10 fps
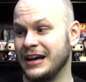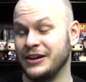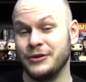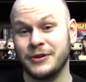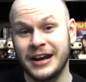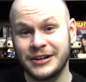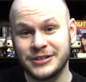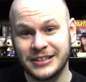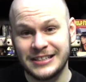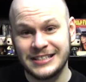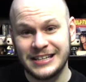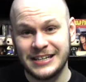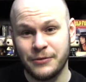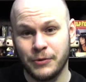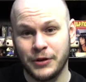you can actually
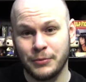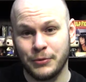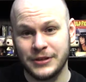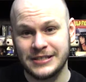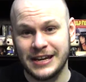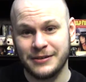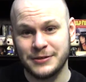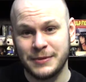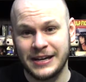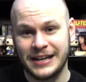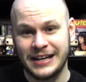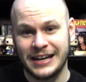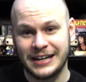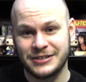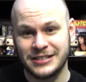see one of the points that I was making.
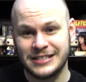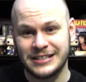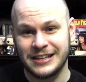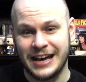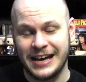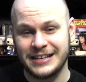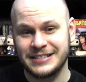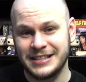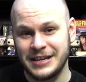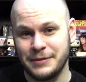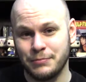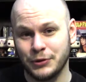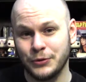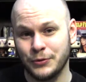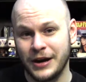It actually still has the
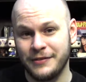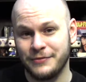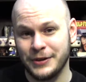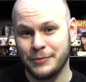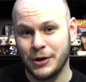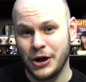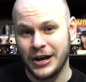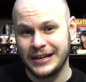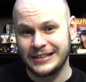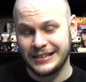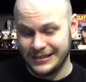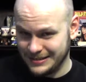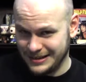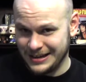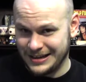Blu-ray film on it.
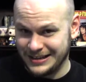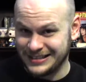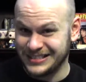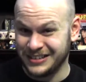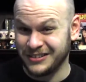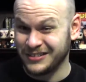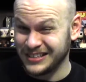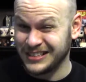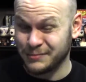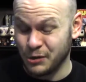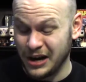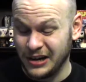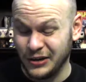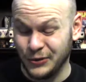So this is brand